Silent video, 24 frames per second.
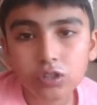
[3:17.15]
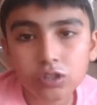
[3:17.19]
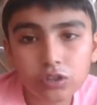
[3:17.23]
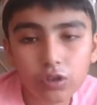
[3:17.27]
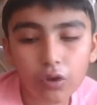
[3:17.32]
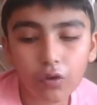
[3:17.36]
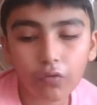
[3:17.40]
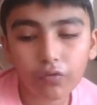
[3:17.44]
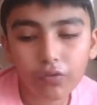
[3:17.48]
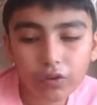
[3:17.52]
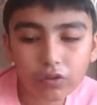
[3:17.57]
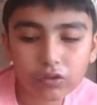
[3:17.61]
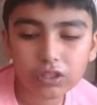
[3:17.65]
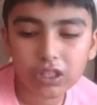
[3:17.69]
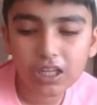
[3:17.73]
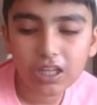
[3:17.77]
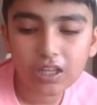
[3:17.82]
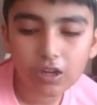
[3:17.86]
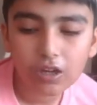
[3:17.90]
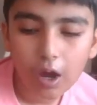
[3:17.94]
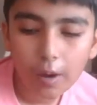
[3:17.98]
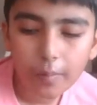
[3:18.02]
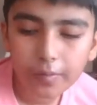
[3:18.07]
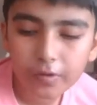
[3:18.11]
So if you
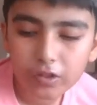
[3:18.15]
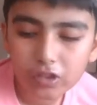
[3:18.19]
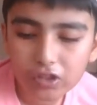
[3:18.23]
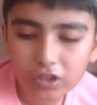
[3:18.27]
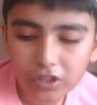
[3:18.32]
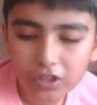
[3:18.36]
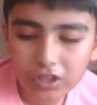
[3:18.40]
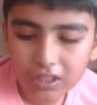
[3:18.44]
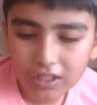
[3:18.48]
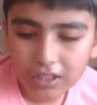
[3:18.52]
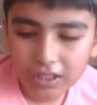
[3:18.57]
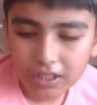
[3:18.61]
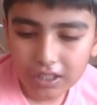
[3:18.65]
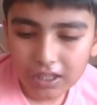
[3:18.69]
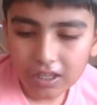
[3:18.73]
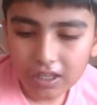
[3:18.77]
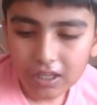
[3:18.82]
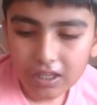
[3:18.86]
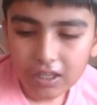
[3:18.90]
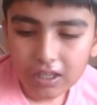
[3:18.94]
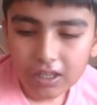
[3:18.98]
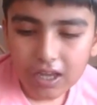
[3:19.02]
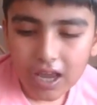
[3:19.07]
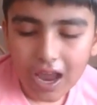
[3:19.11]
see an
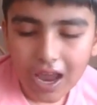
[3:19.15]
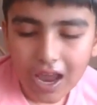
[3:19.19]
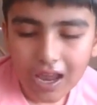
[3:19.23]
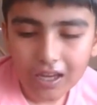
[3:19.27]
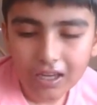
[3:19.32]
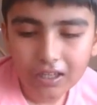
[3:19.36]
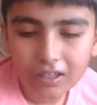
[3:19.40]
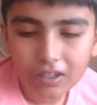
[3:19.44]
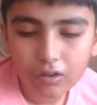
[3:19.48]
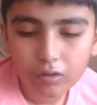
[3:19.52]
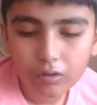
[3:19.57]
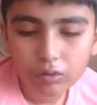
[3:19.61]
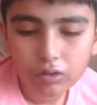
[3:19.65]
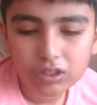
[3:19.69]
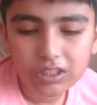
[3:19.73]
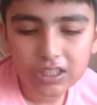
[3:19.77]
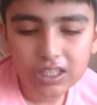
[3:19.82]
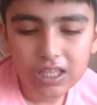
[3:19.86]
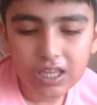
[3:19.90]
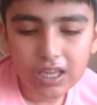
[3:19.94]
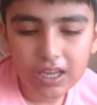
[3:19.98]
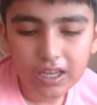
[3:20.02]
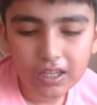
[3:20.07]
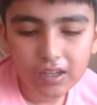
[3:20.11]
opportunity and you
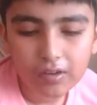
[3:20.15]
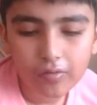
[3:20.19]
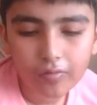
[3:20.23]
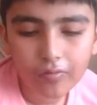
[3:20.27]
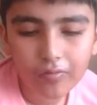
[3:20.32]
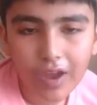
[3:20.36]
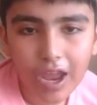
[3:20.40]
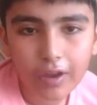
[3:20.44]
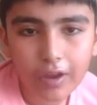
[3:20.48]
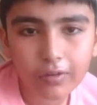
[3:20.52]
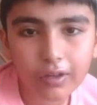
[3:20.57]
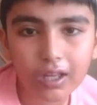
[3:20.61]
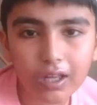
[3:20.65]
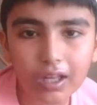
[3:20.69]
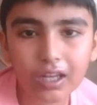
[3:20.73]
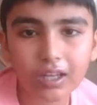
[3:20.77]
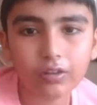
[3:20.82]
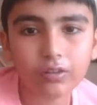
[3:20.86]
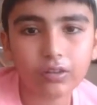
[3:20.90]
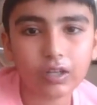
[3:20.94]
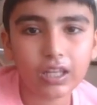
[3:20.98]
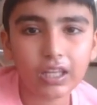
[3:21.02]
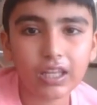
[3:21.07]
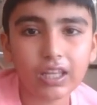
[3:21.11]
see it very
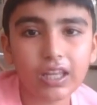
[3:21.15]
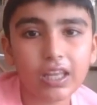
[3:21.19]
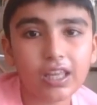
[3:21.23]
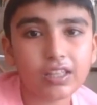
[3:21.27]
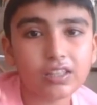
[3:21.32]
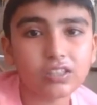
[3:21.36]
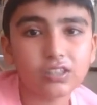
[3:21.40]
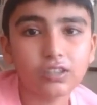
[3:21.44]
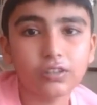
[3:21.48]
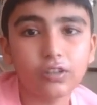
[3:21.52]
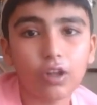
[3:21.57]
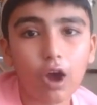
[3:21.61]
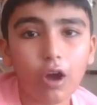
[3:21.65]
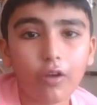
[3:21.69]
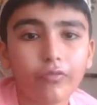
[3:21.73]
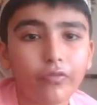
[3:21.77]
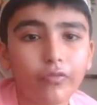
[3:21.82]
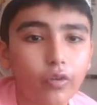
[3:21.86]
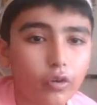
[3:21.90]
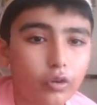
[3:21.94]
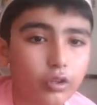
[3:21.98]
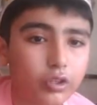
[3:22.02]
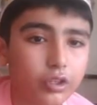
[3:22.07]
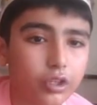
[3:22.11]
clearly, it's not
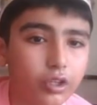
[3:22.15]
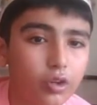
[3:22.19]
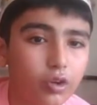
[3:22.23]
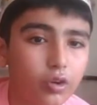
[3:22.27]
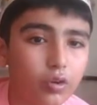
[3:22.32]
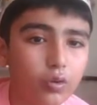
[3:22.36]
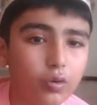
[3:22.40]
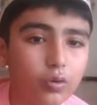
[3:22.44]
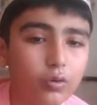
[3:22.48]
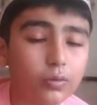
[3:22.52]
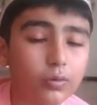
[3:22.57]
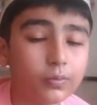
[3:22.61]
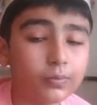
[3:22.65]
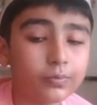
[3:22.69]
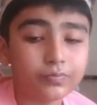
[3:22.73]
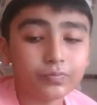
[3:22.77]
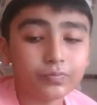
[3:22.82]
for you.